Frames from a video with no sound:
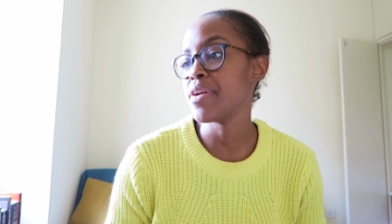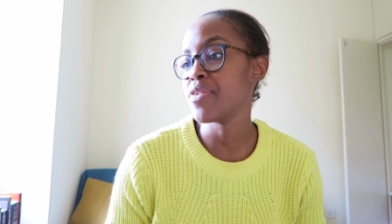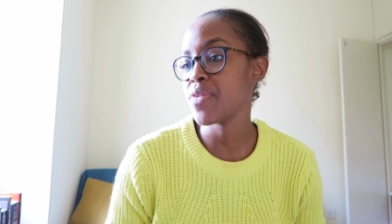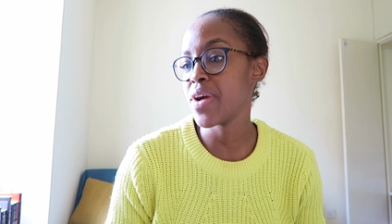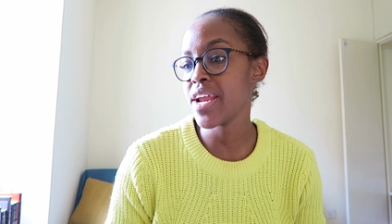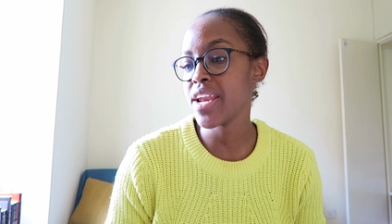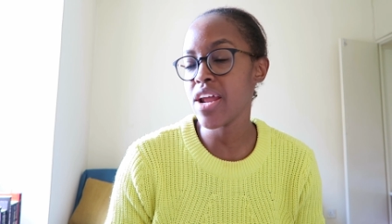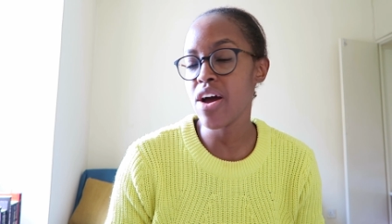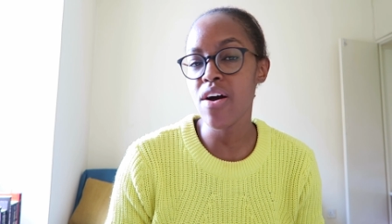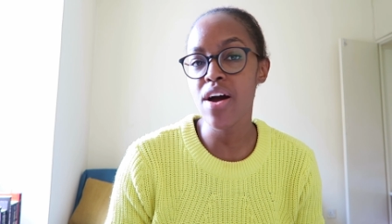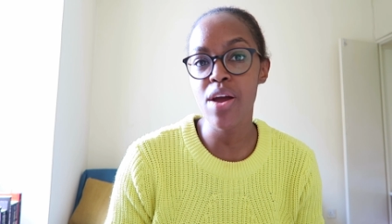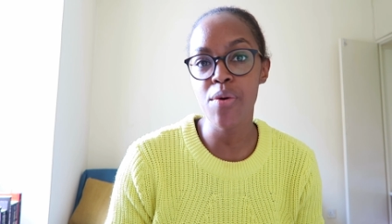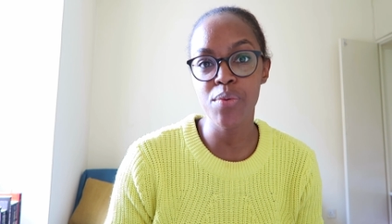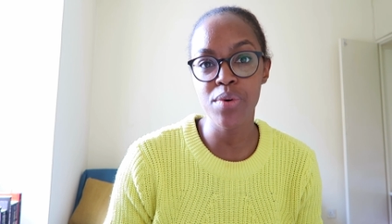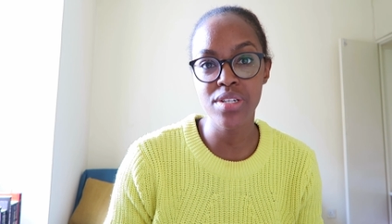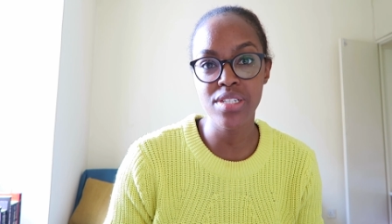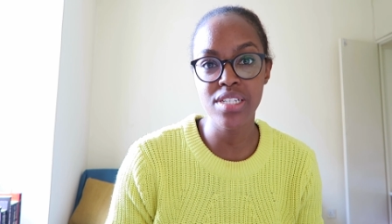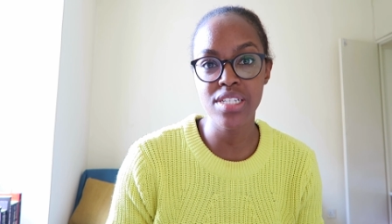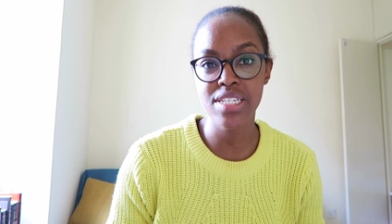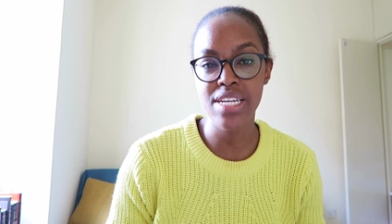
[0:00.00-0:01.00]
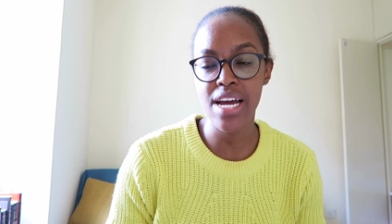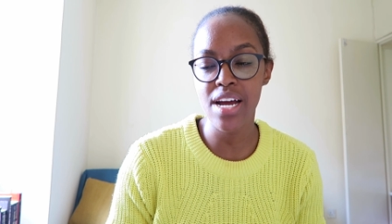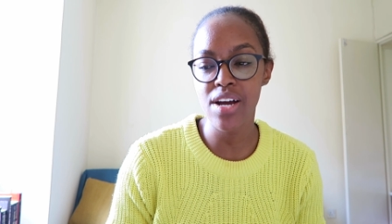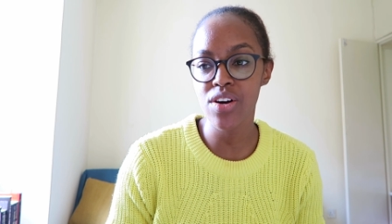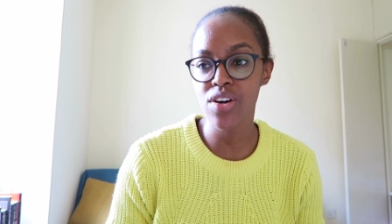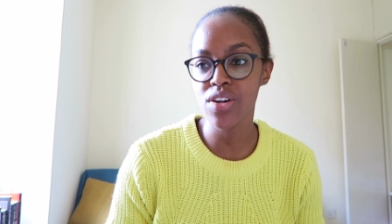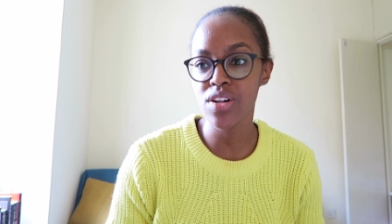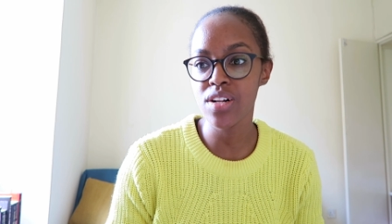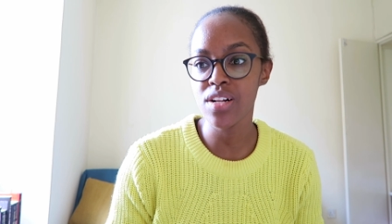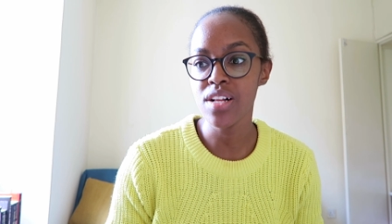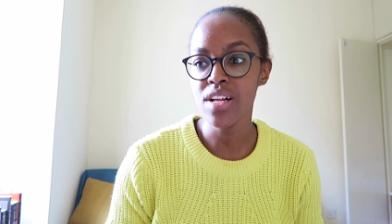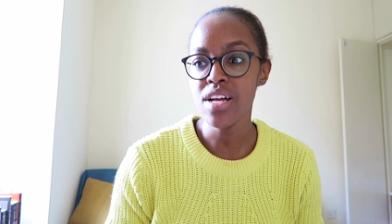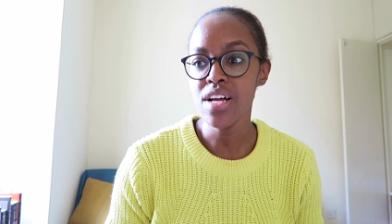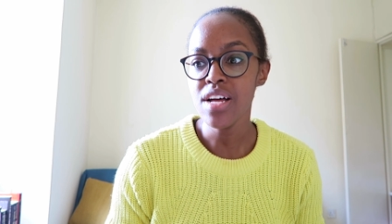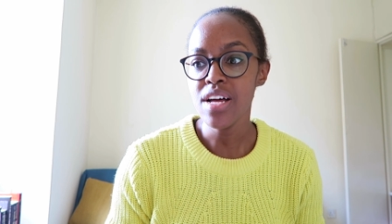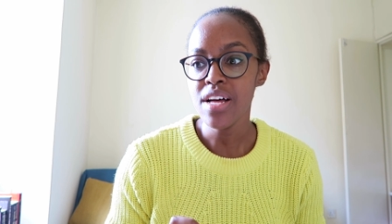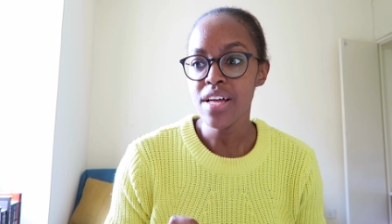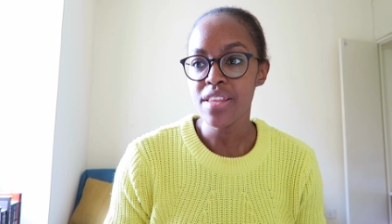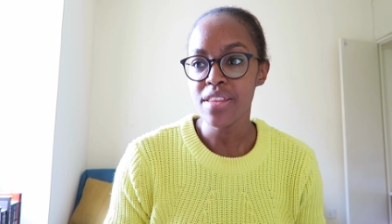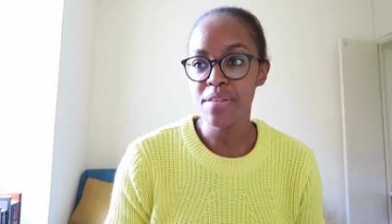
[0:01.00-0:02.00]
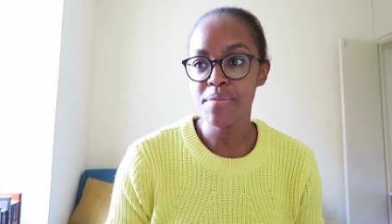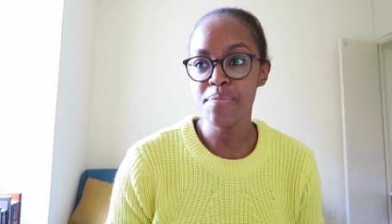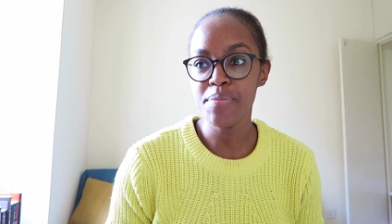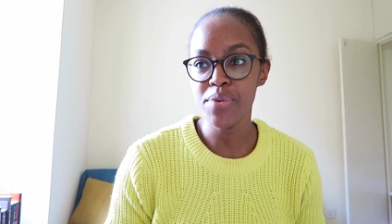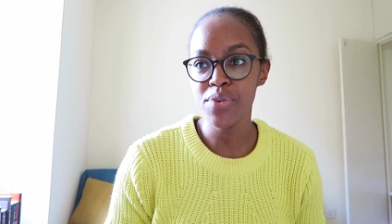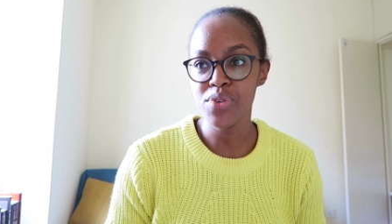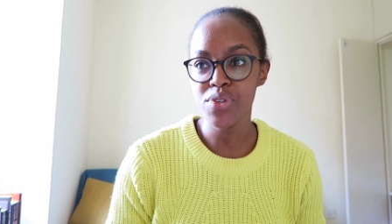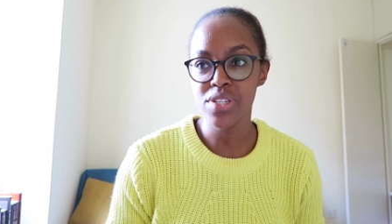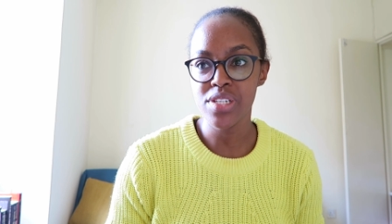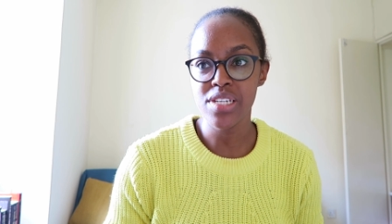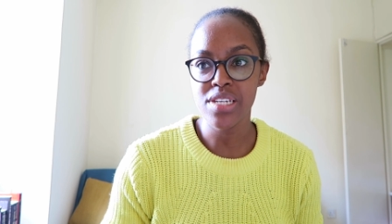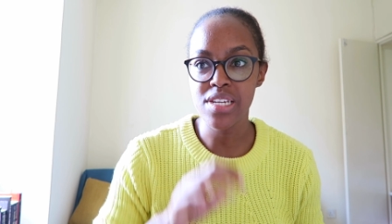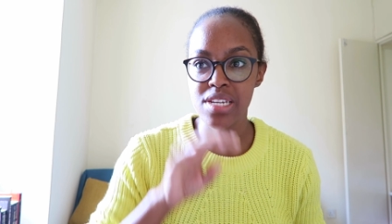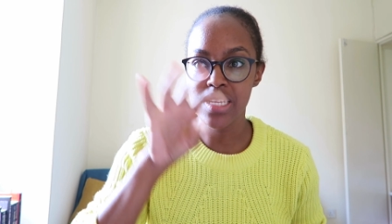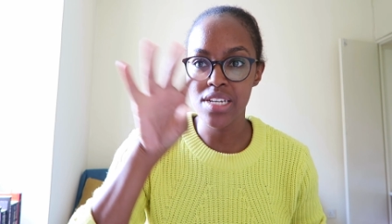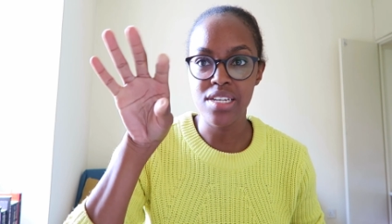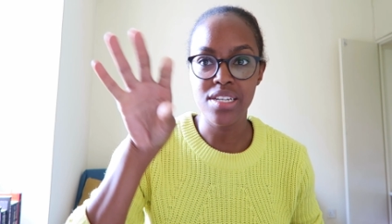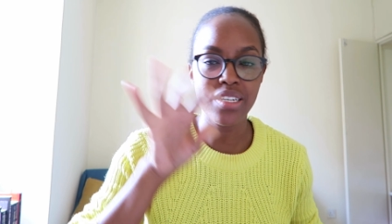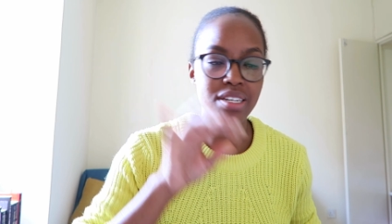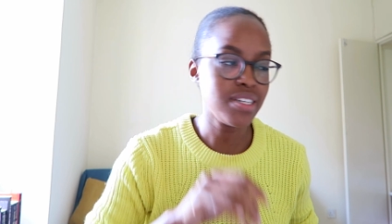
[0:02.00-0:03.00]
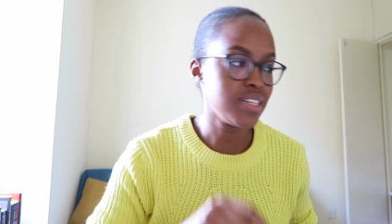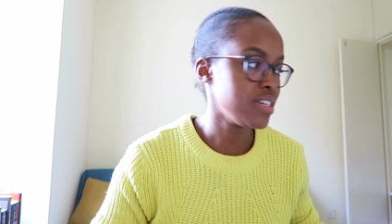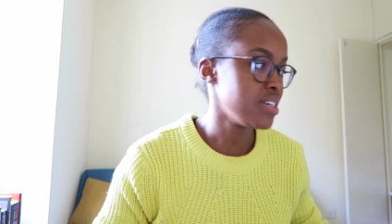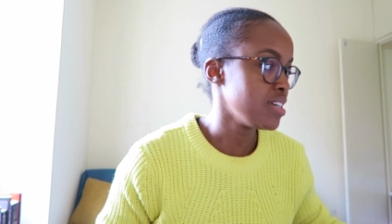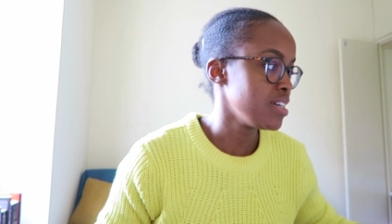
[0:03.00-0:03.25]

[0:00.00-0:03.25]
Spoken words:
And right now I want to tackle the beauty